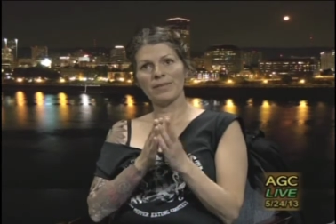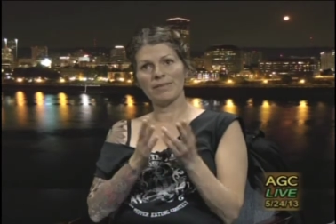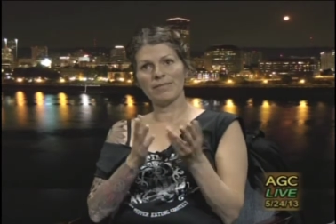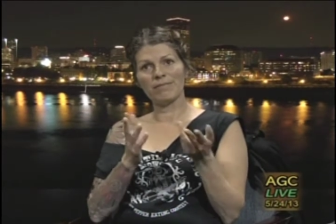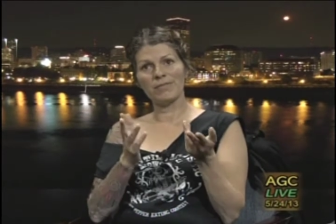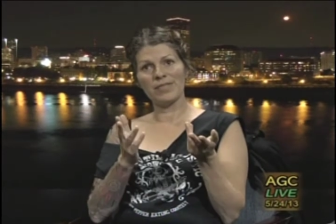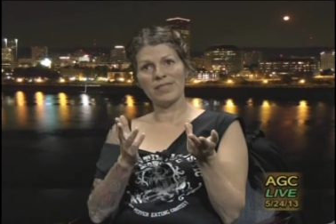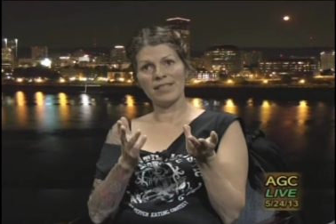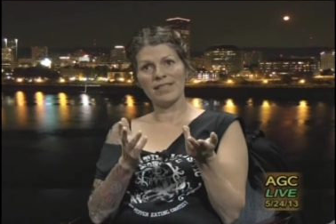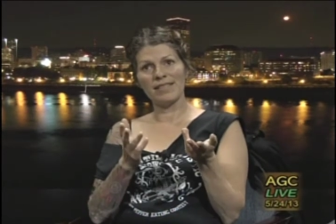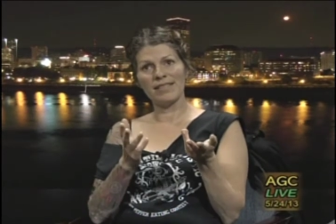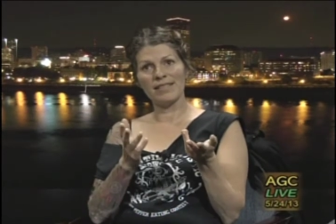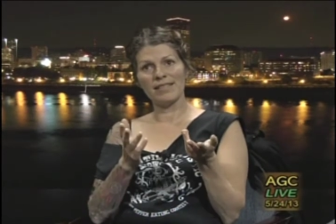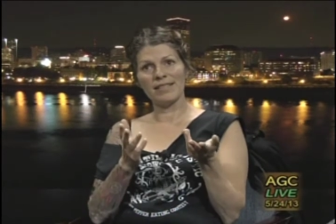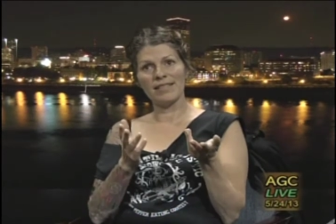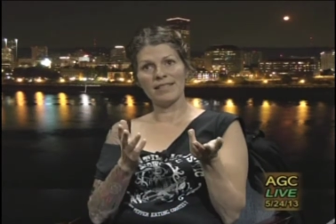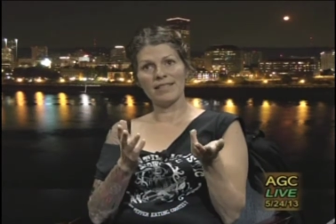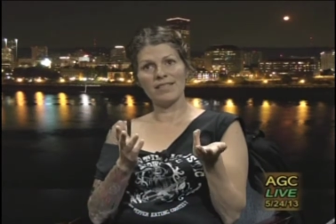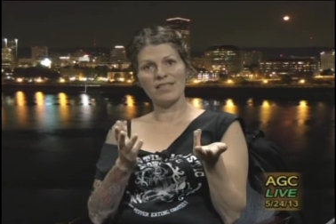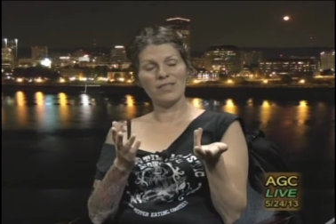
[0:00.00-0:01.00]

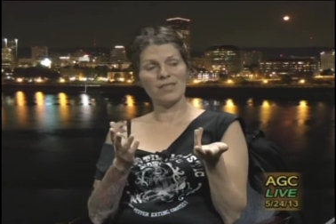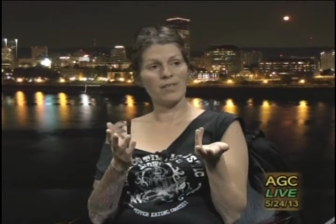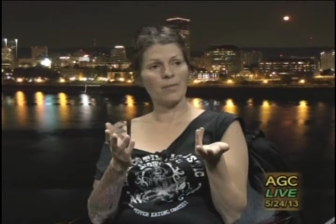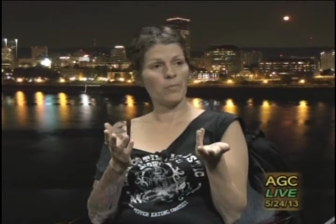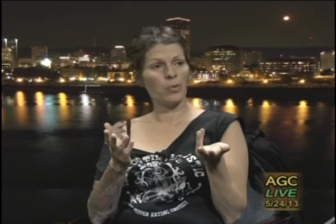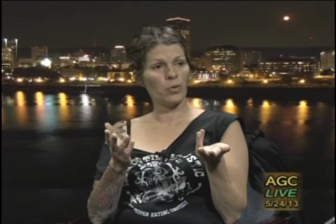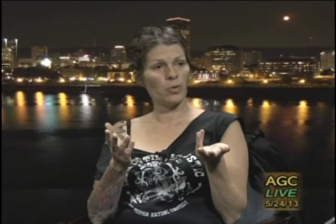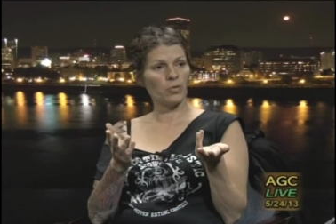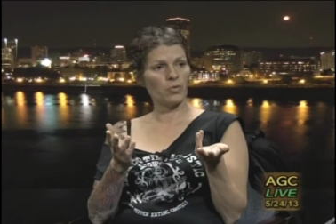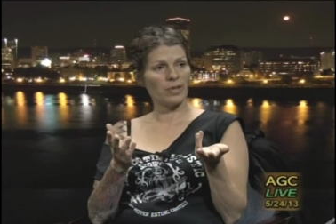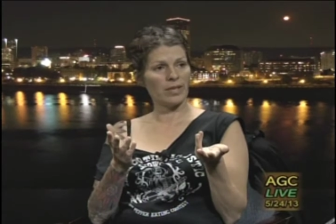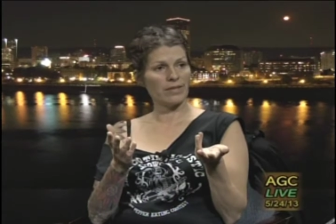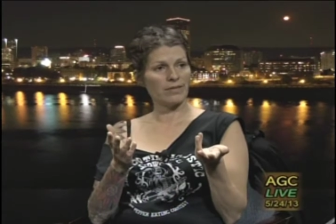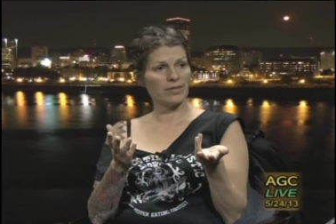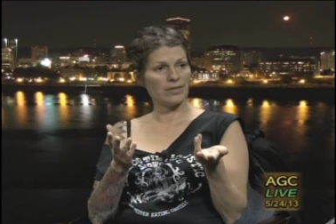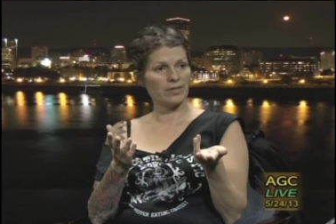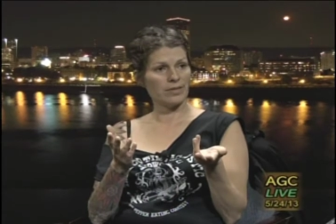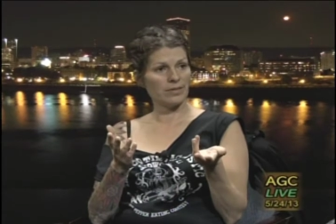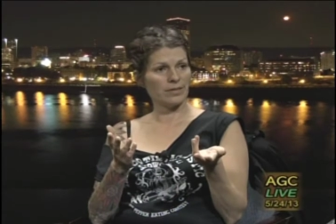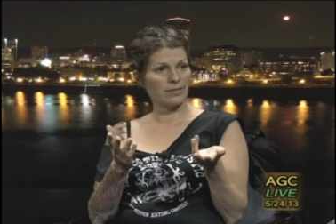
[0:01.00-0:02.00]
resistant to the boll
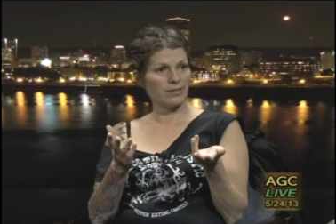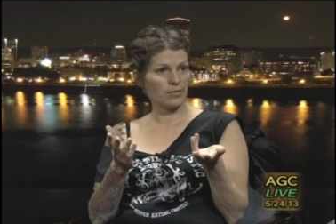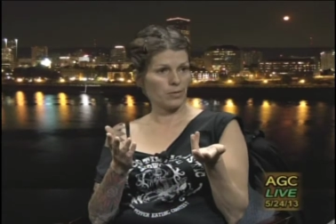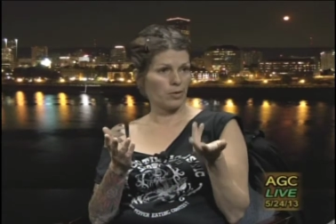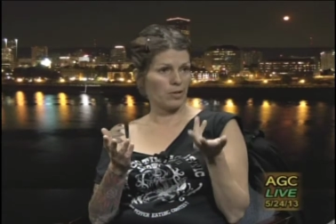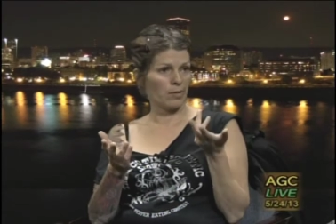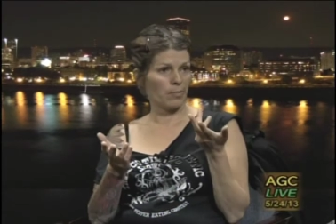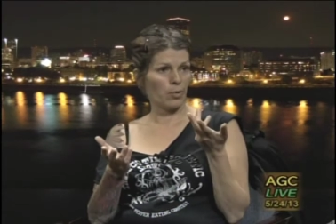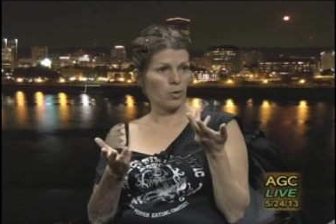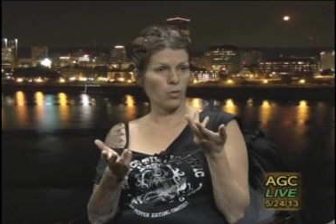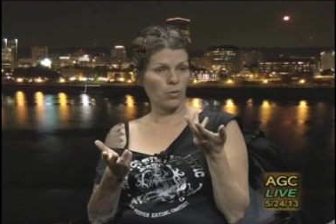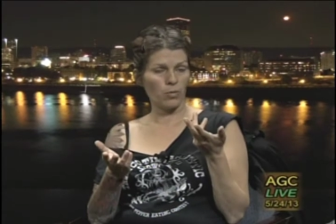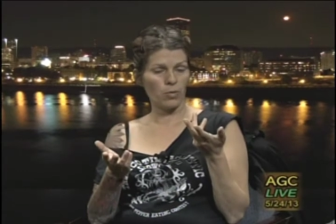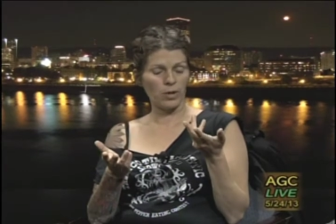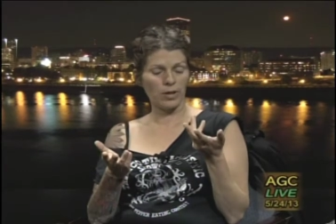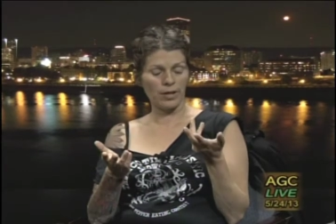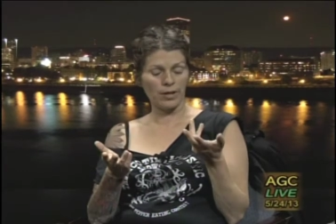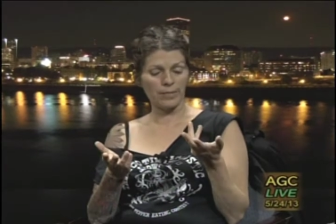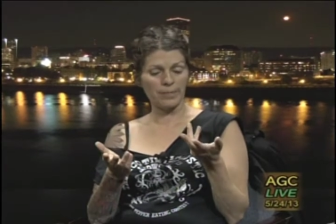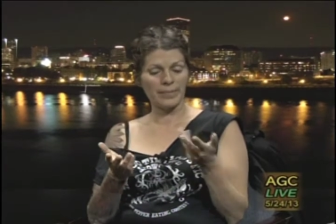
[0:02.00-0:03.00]
weevil or the boll
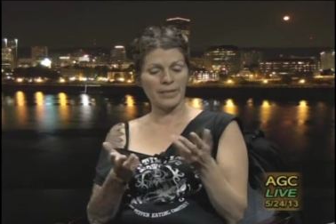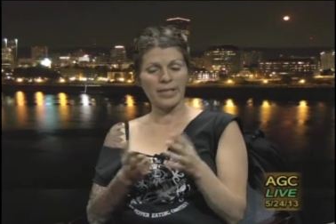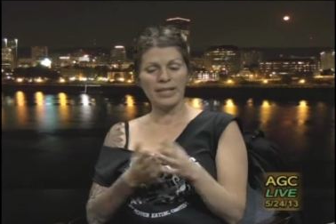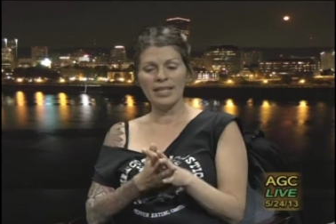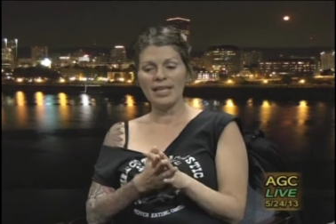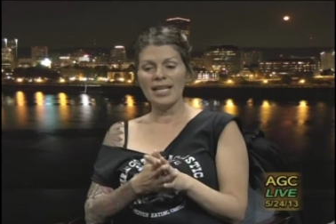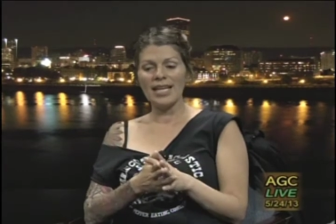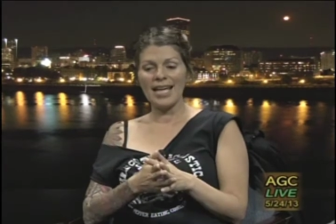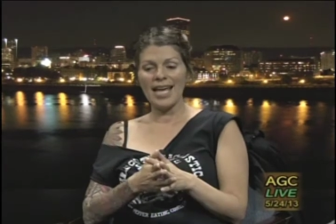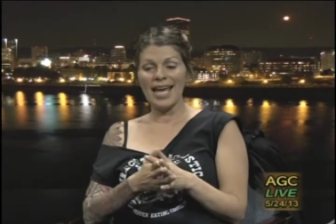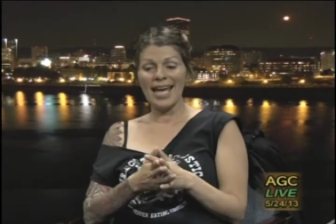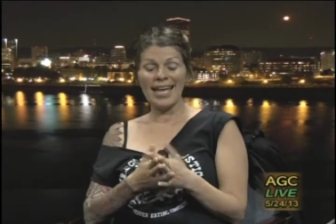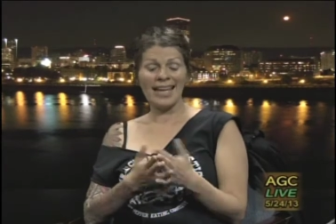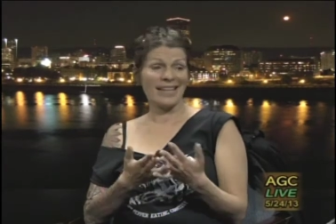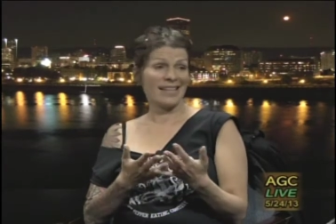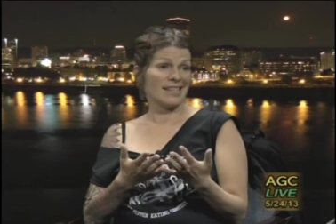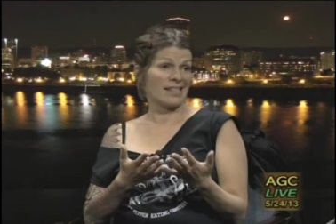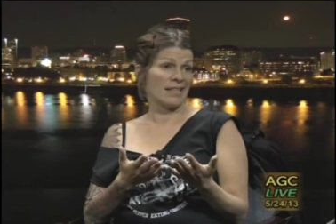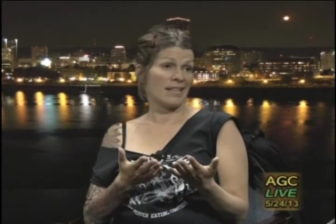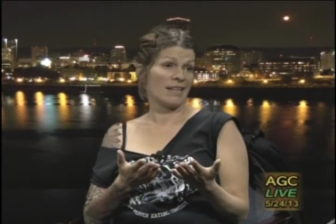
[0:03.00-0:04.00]
worm, and
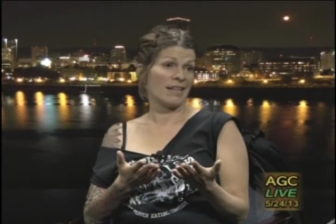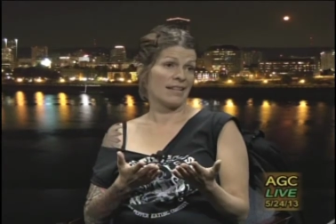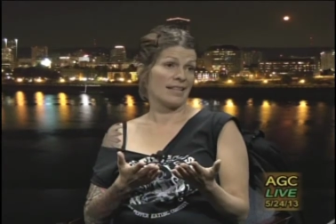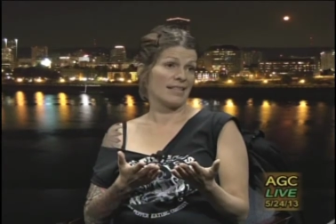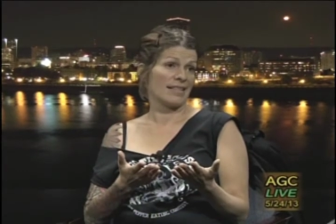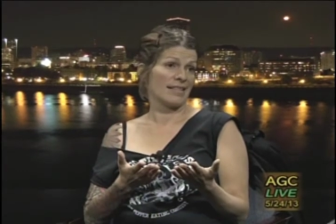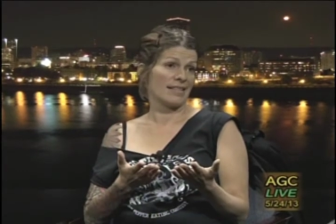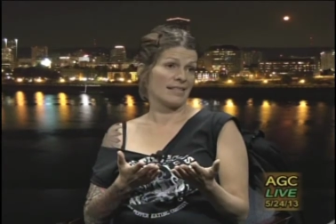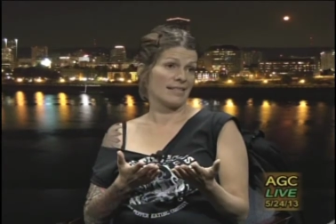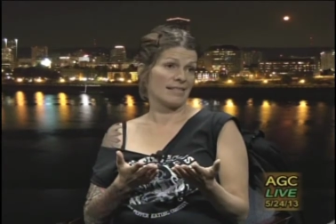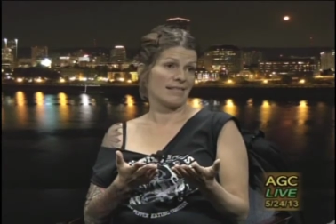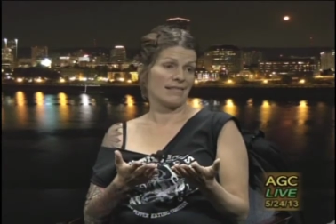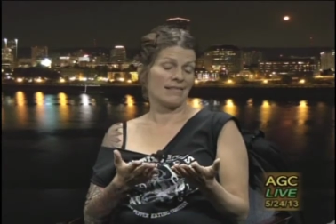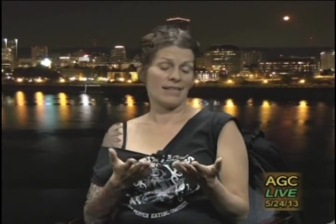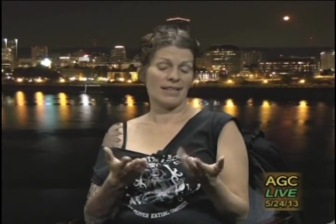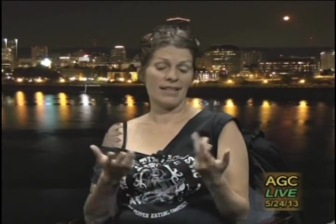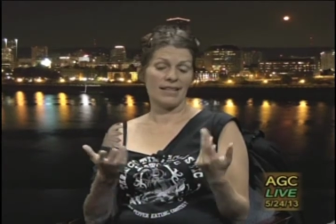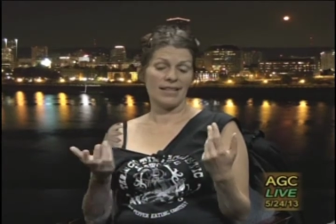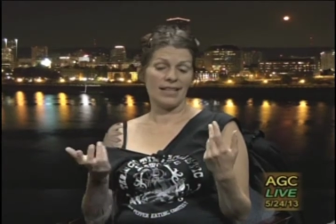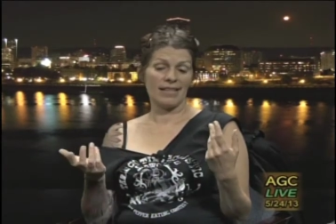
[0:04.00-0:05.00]
it's not.
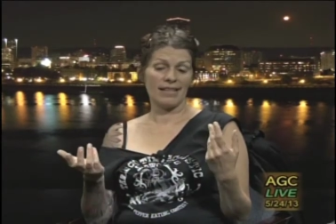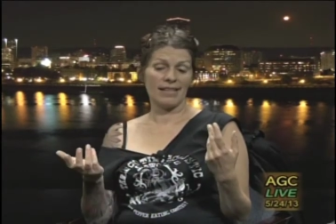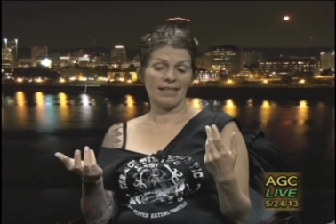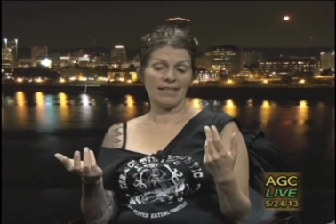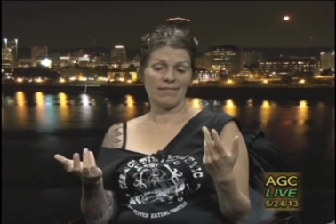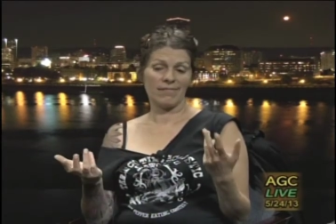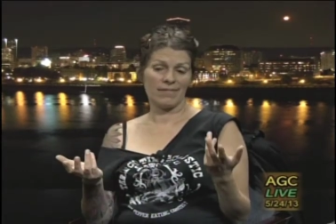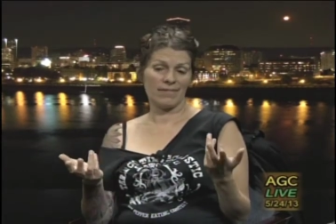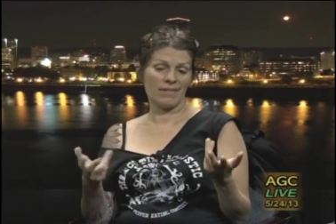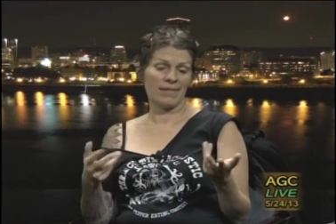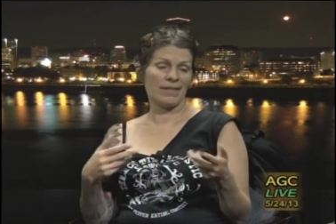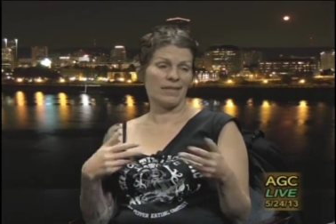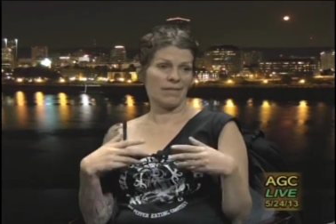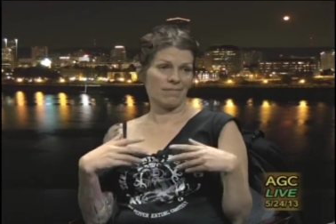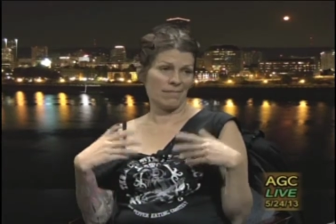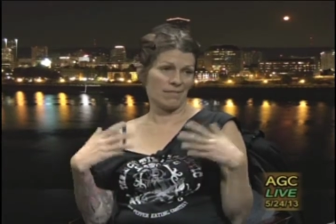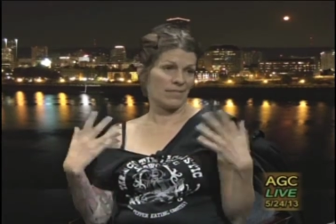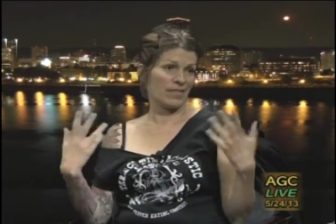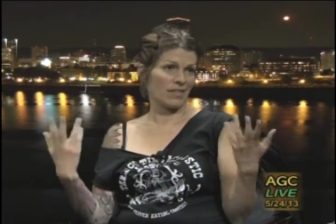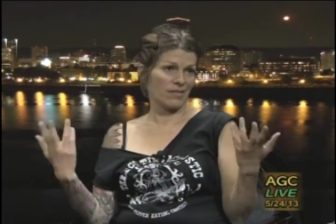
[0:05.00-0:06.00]
They,
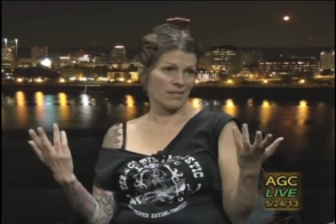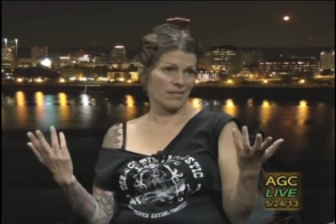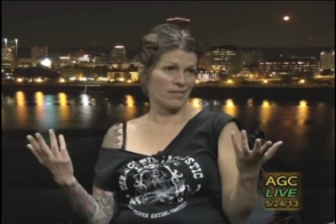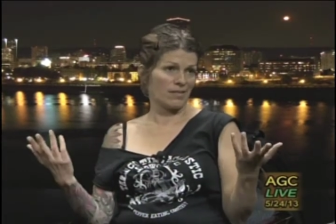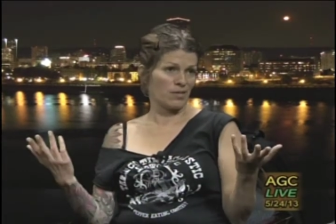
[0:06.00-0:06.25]
there's